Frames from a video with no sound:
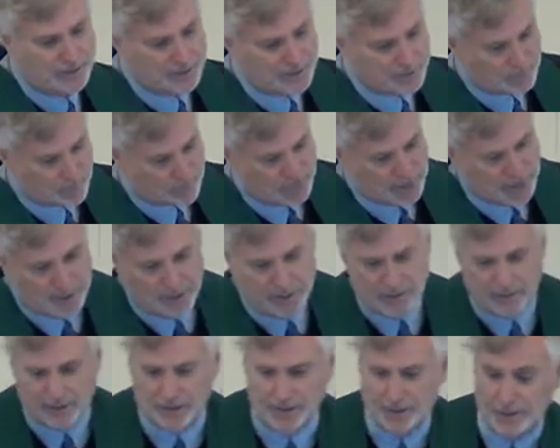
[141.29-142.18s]

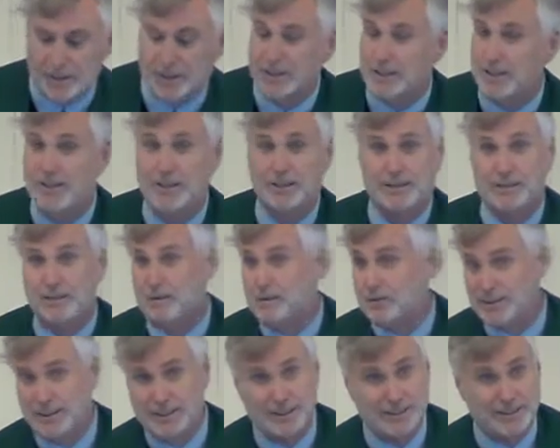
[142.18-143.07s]
explaining that he had
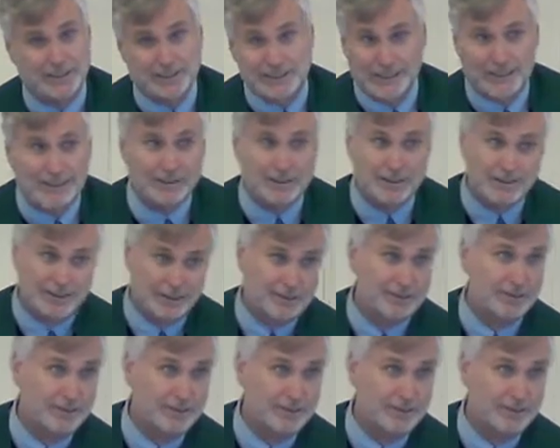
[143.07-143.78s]
only intended